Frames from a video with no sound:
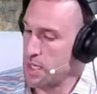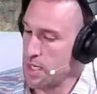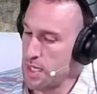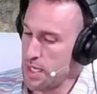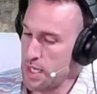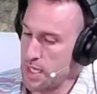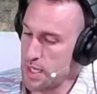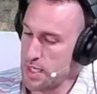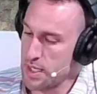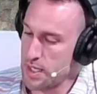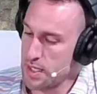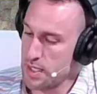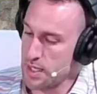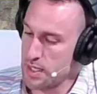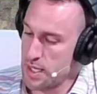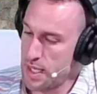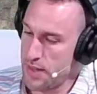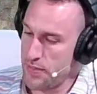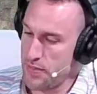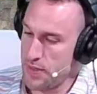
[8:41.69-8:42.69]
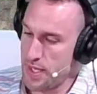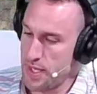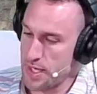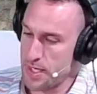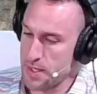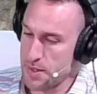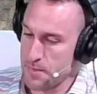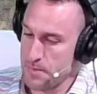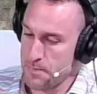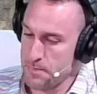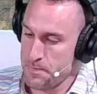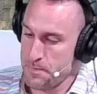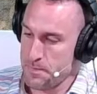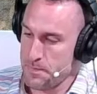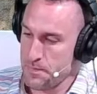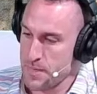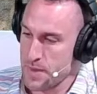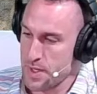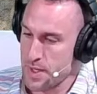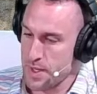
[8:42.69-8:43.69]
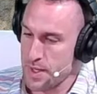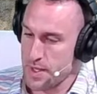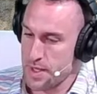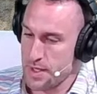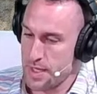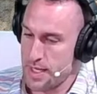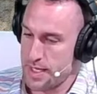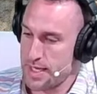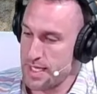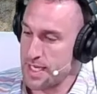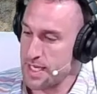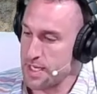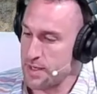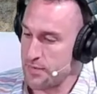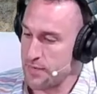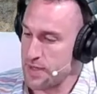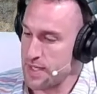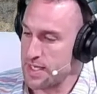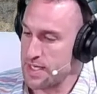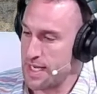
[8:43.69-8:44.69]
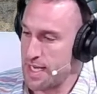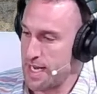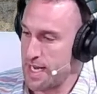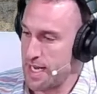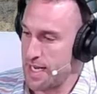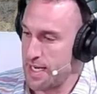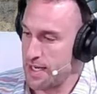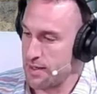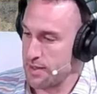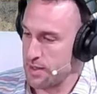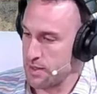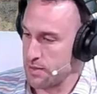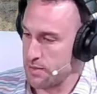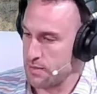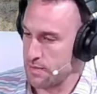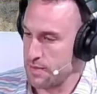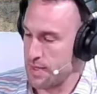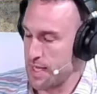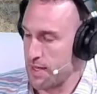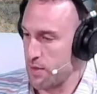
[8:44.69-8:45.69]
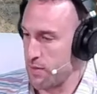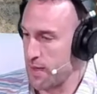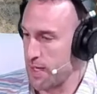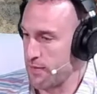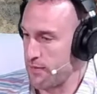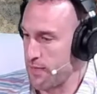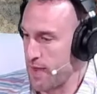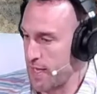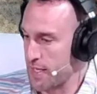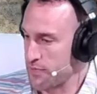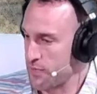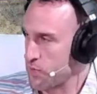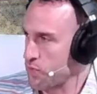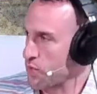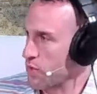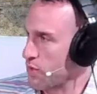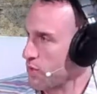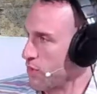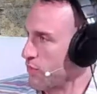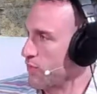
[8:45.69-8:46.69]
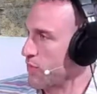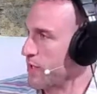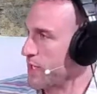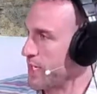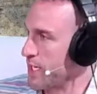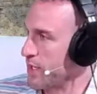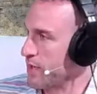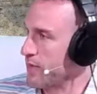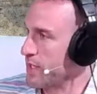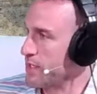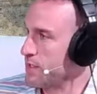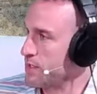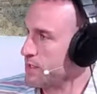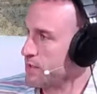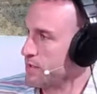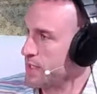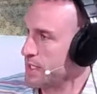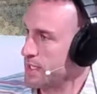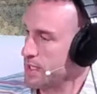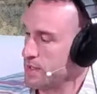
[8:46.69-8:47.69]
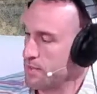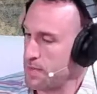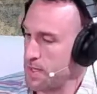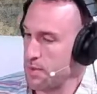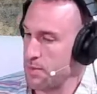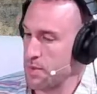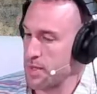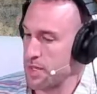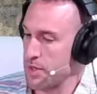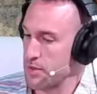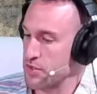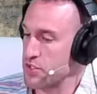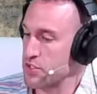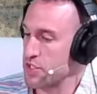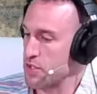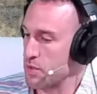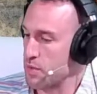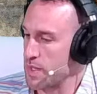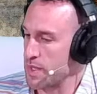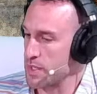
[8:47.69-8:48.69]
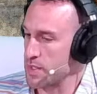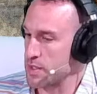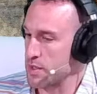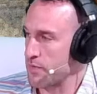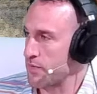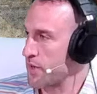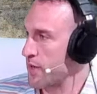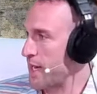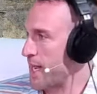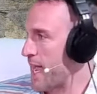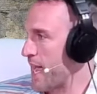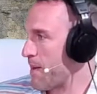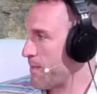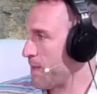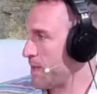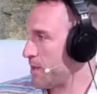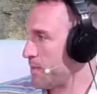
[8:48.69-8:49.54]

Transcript: And I think at the end of the day, now that we can fast forward over a year into it, the people that are still with us are very happy.